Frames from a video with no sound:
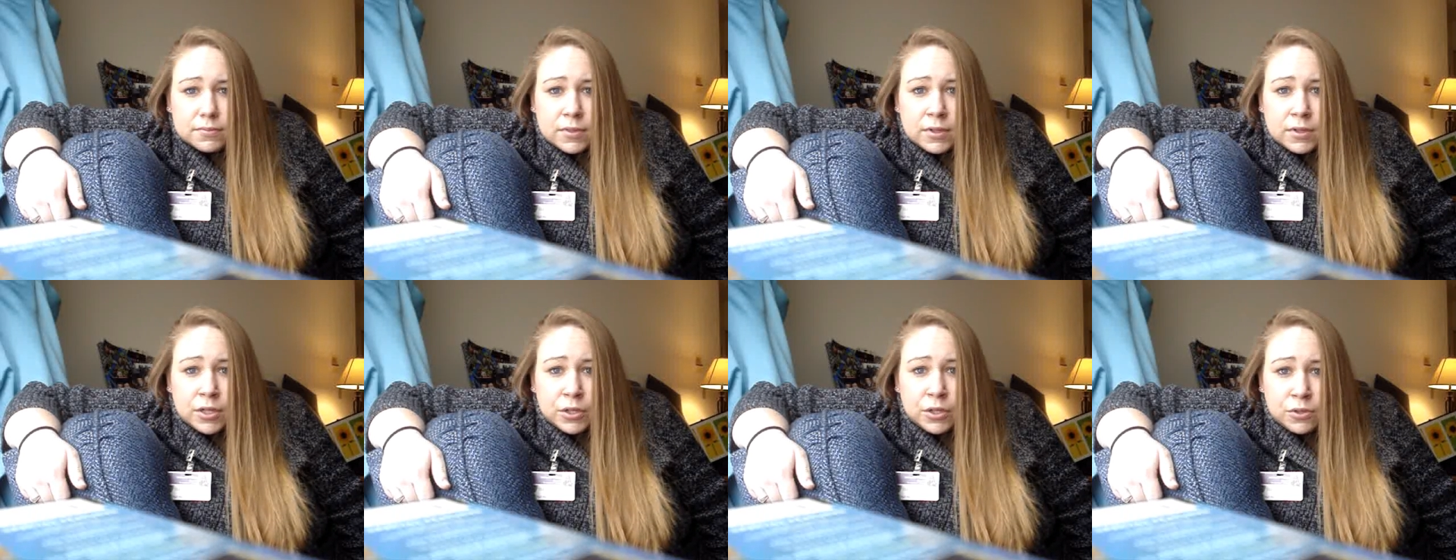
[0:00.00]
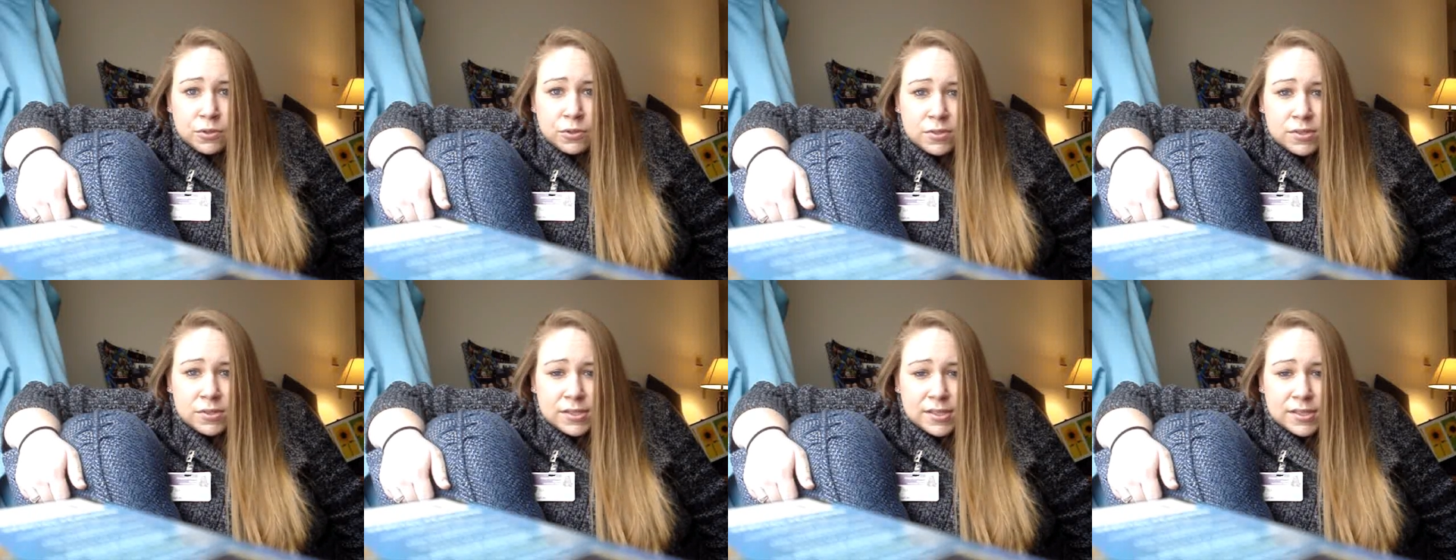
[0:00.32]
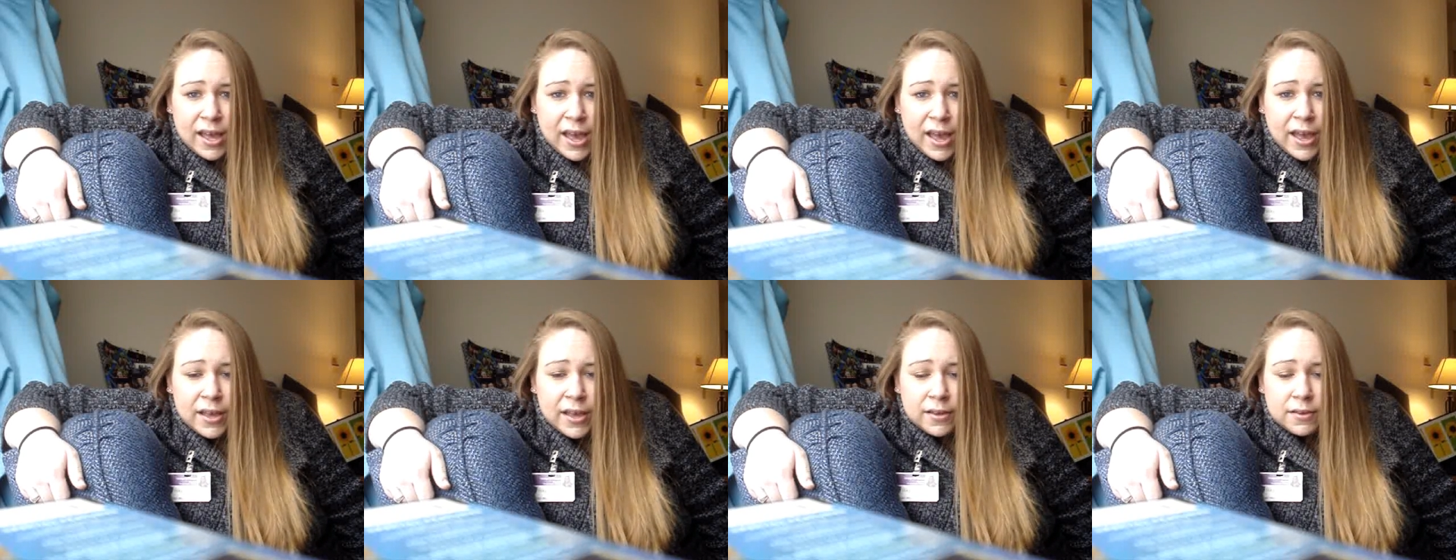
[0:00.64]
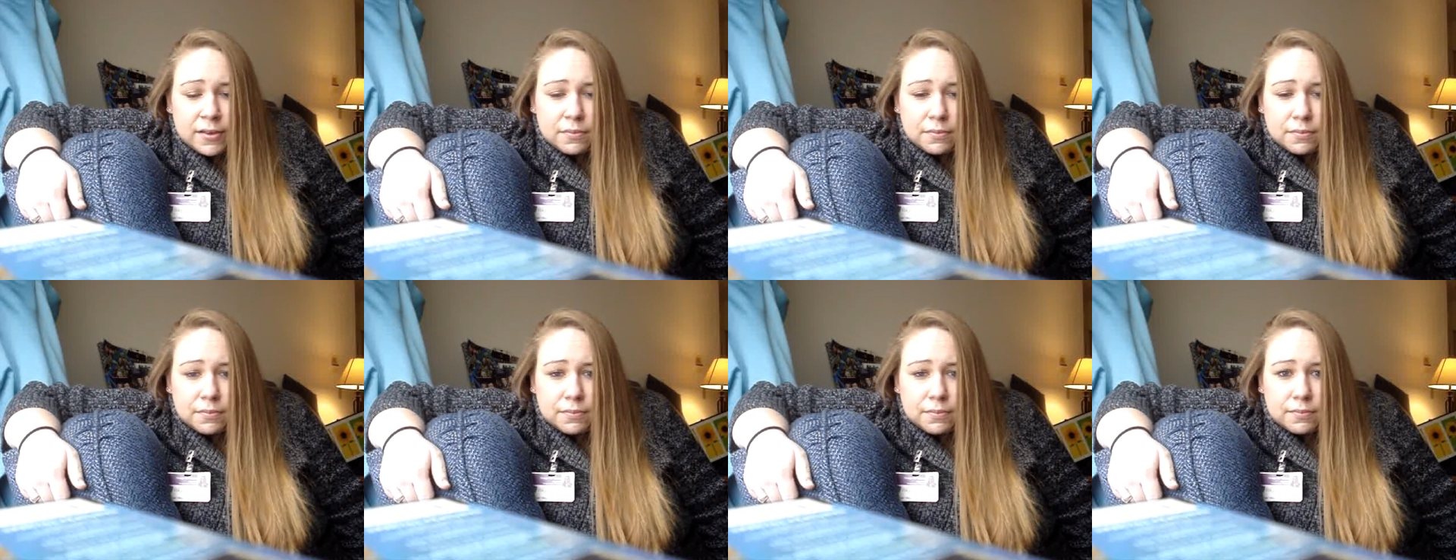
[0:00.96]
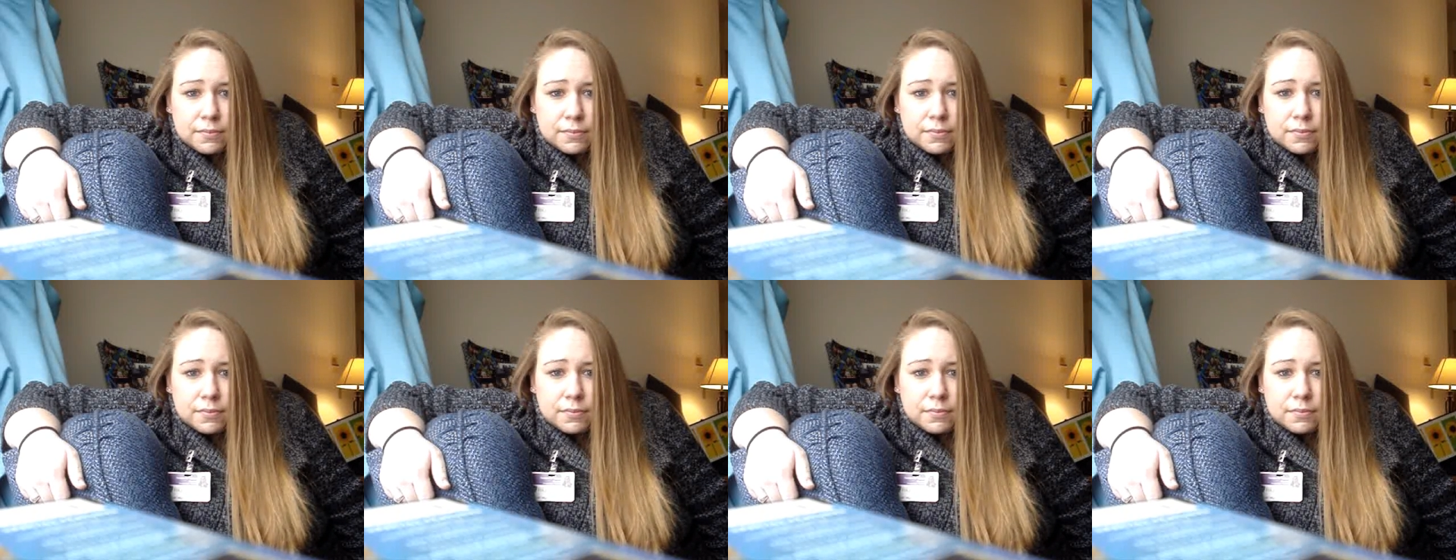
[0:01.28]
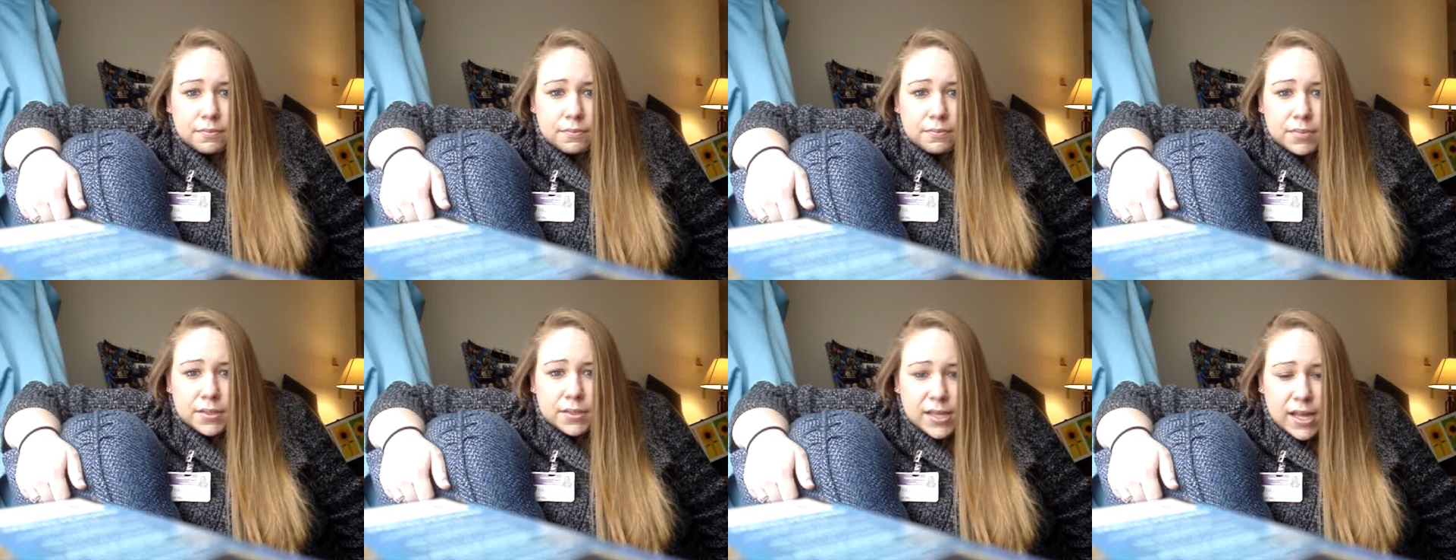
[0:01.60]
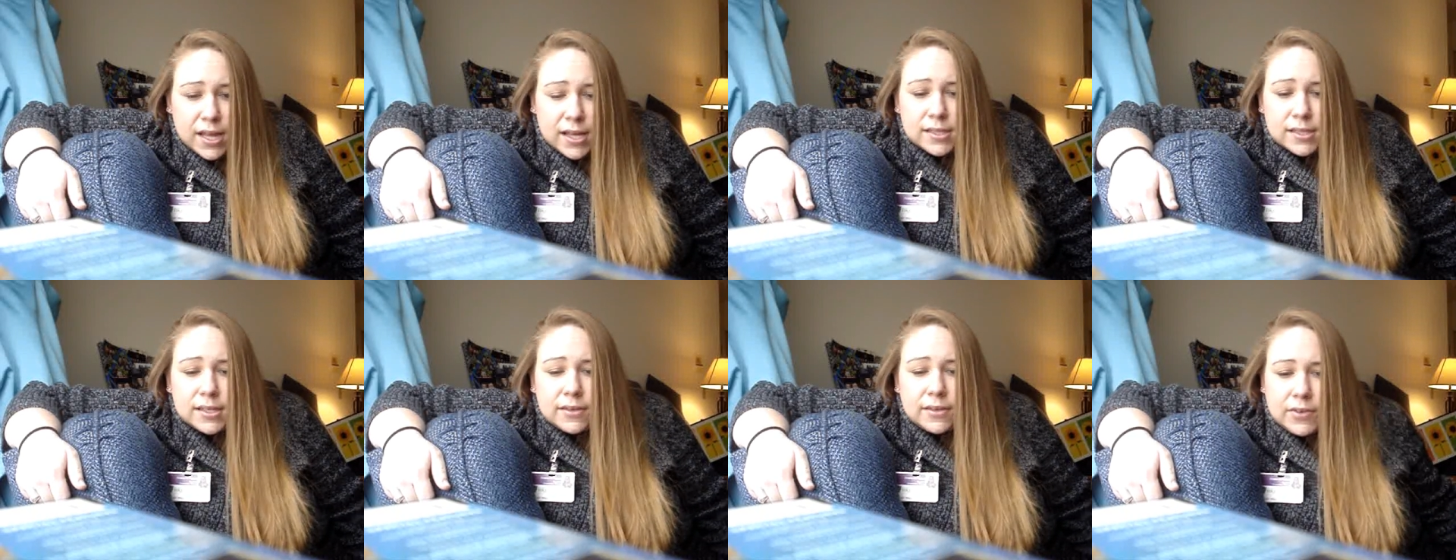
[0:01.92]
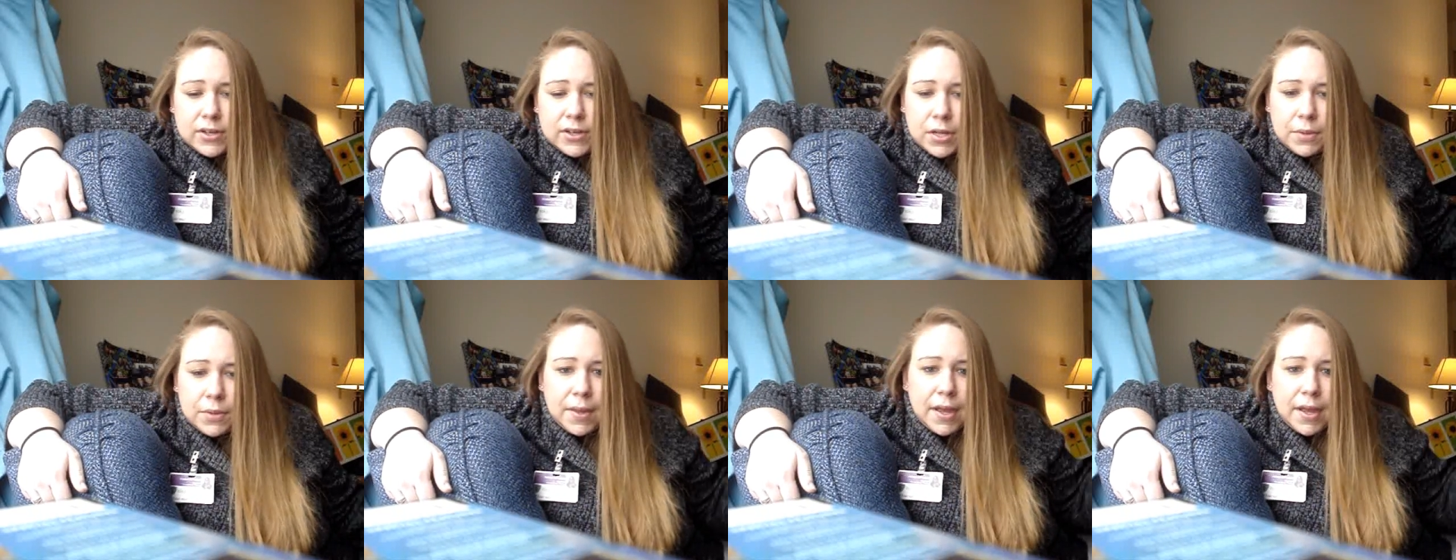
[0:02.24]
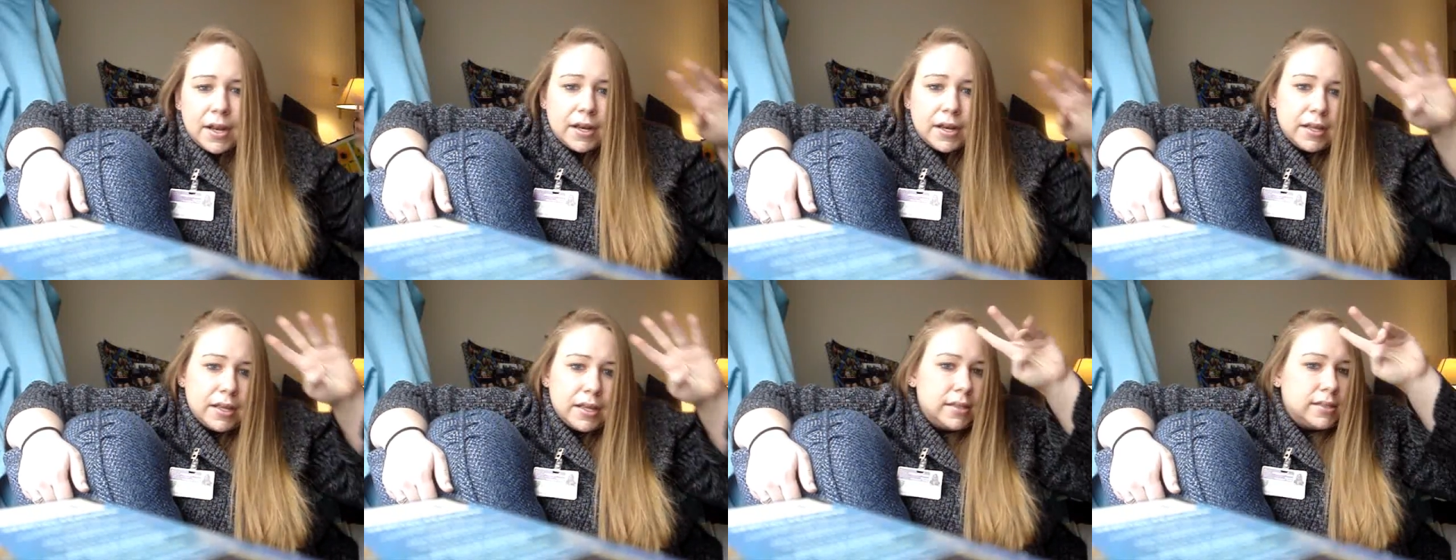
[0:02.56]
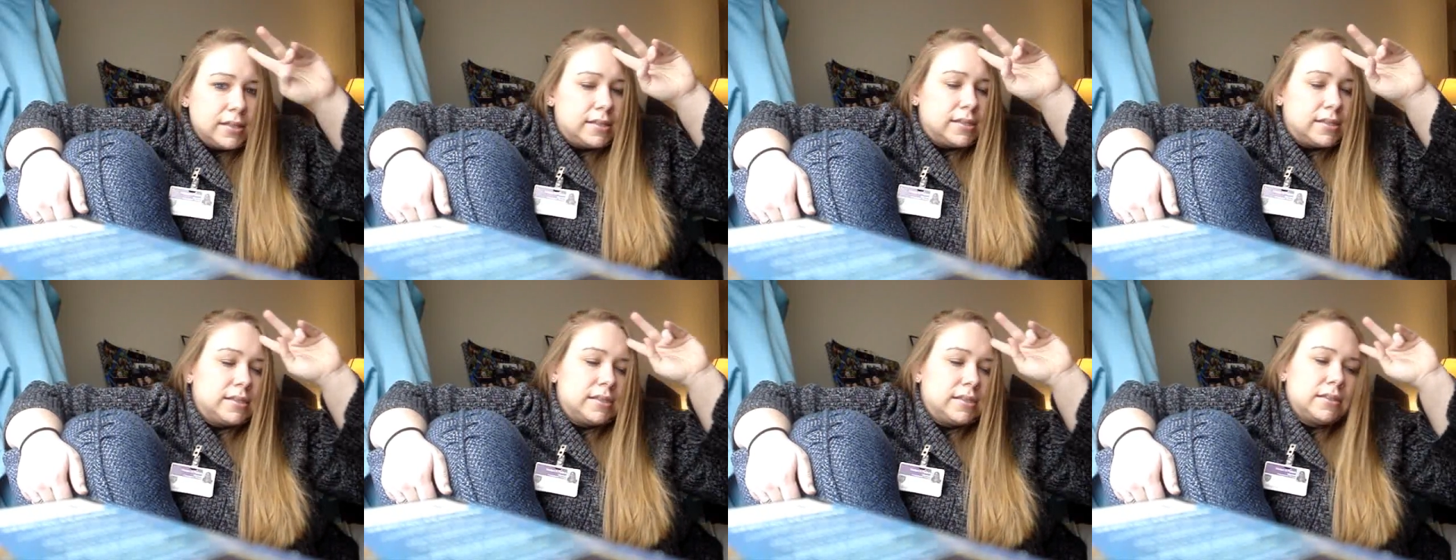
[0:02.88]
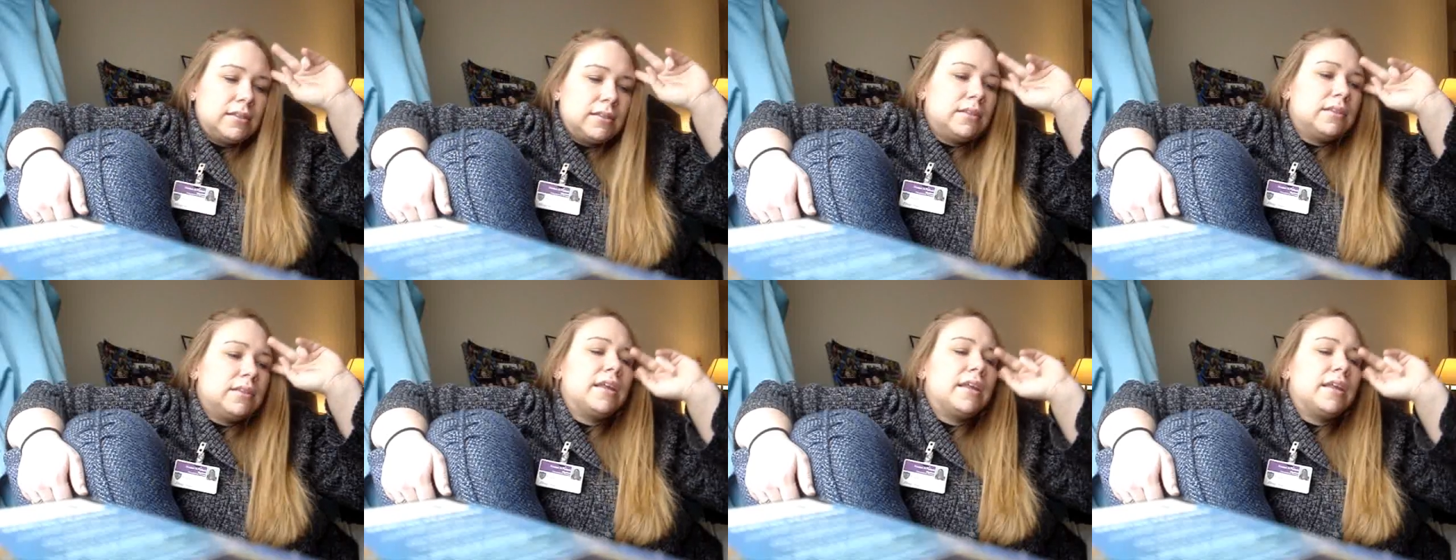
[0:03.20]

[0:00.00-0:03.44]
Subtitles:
lose that sense of independence,